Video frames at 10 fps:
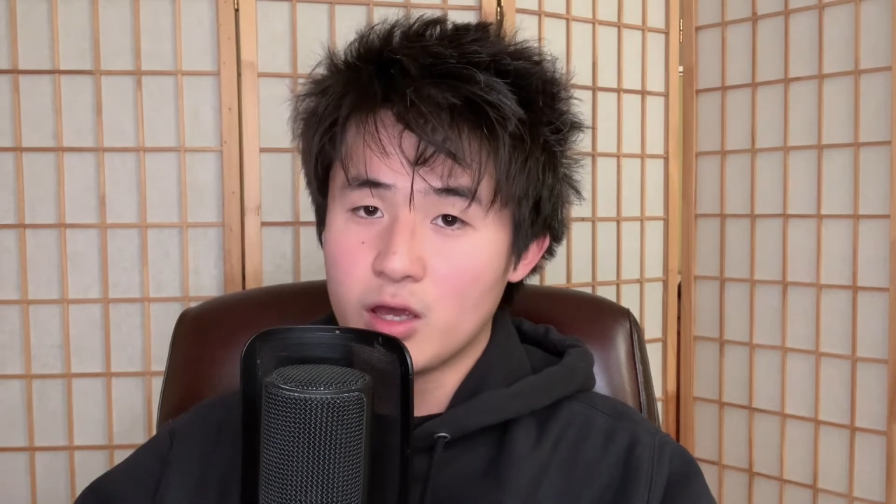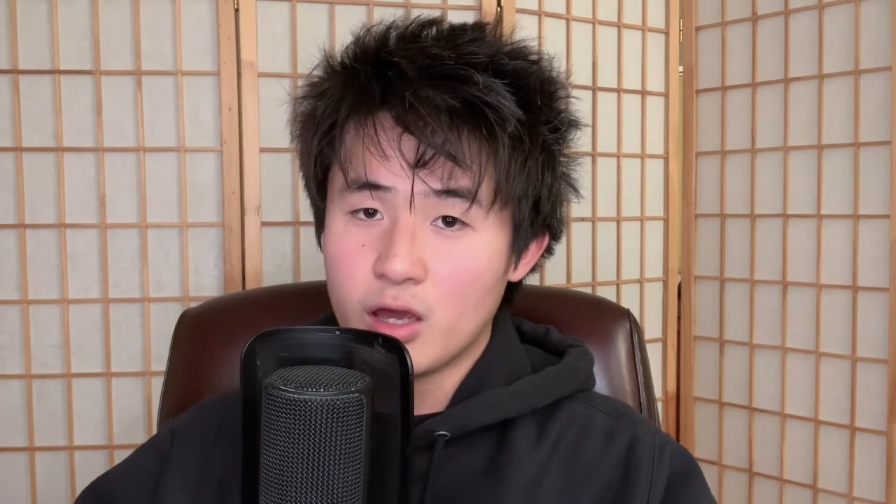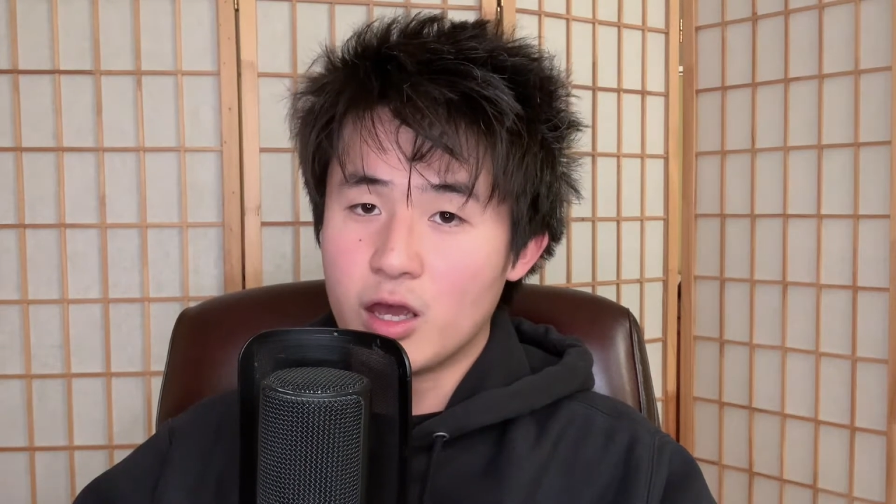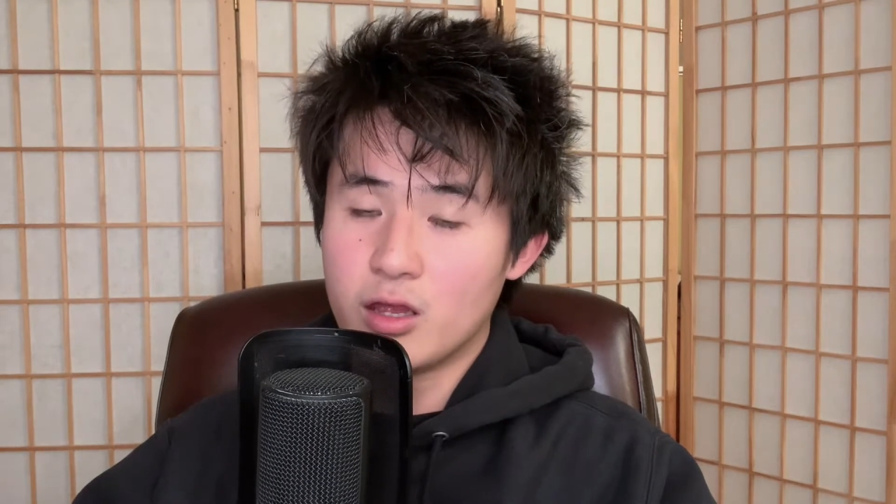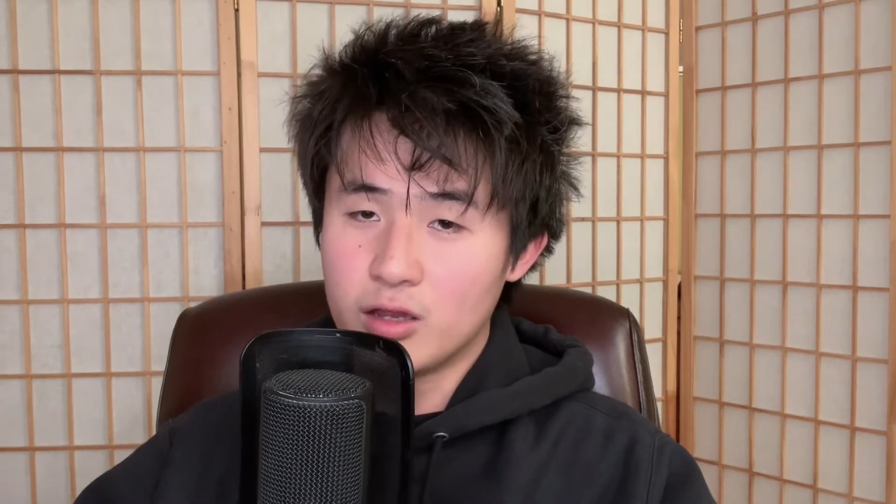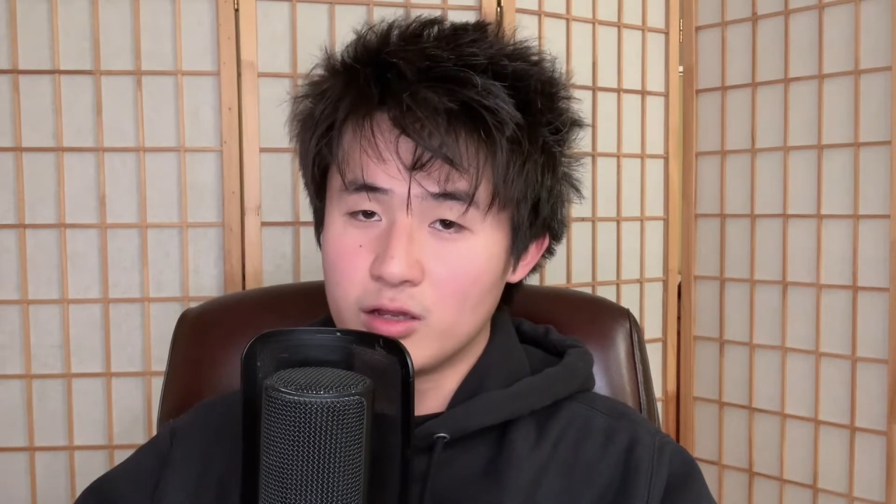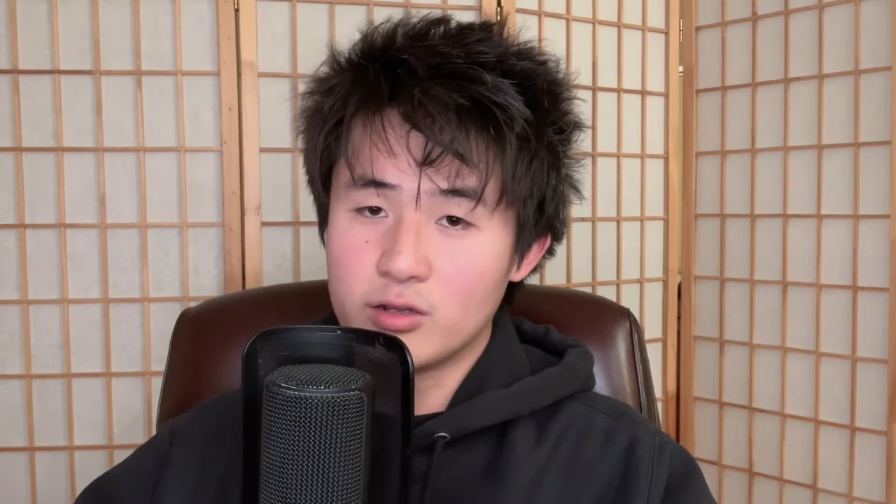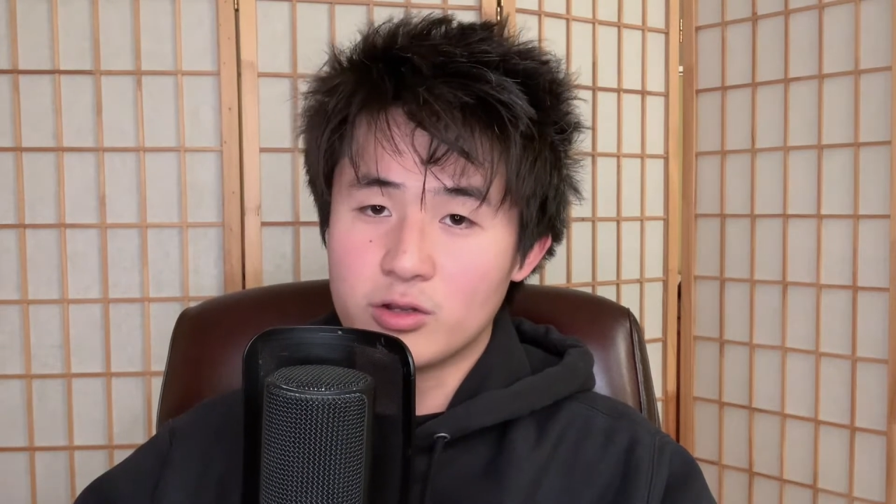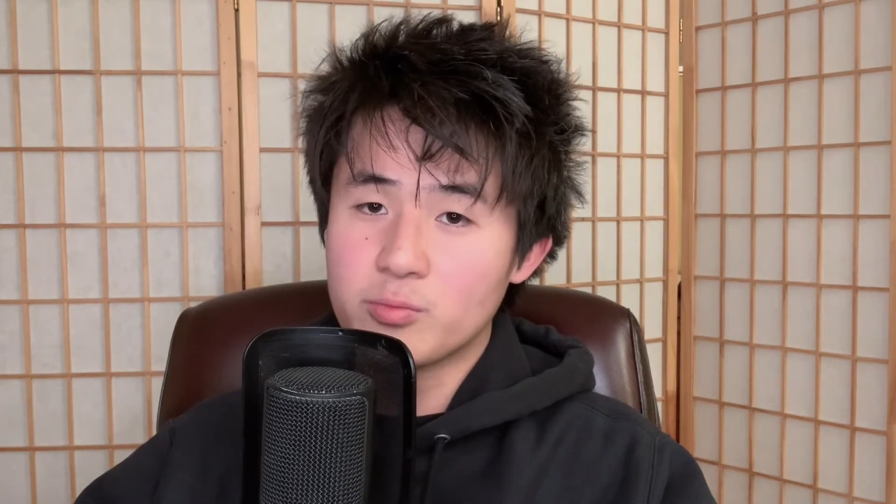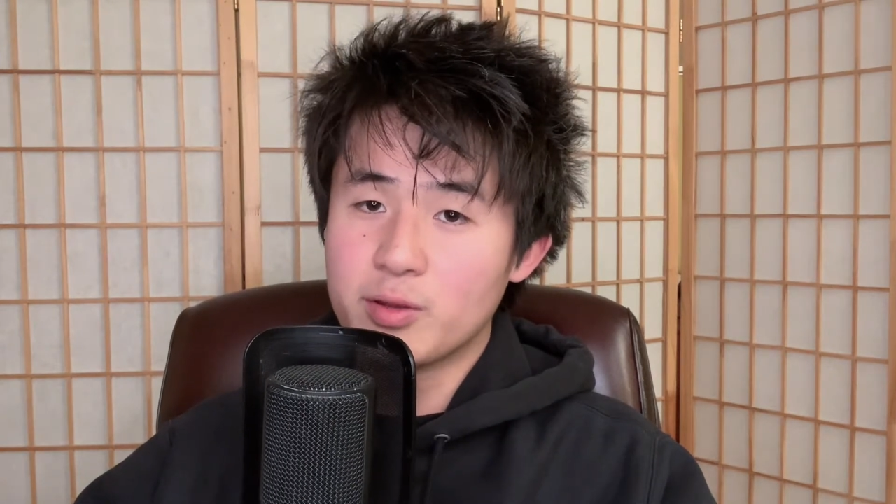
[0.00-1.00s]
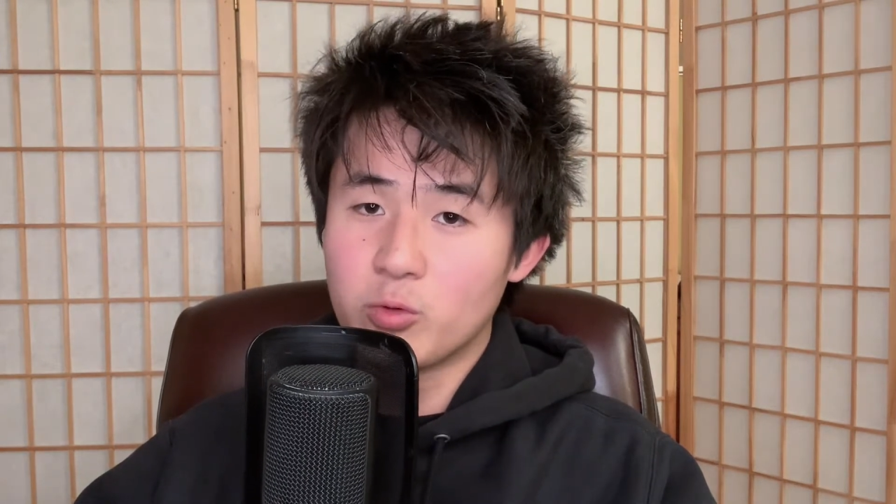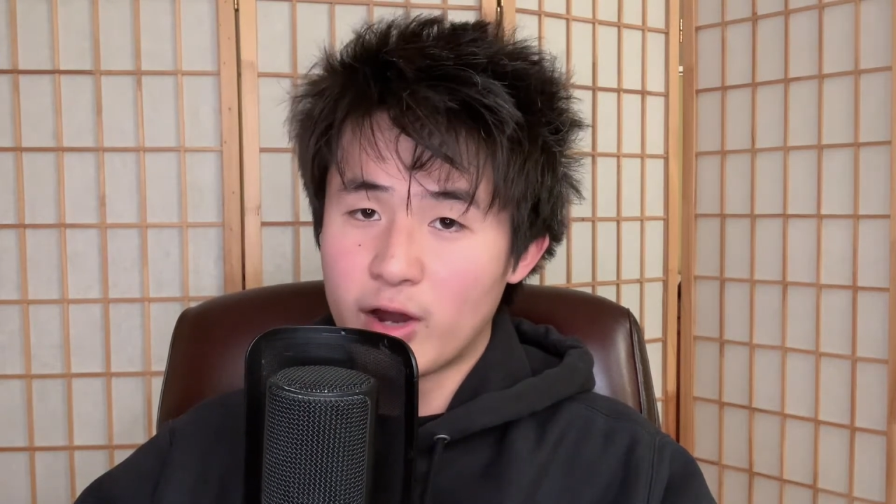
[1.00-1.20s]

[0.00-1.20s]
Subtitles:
a little bit more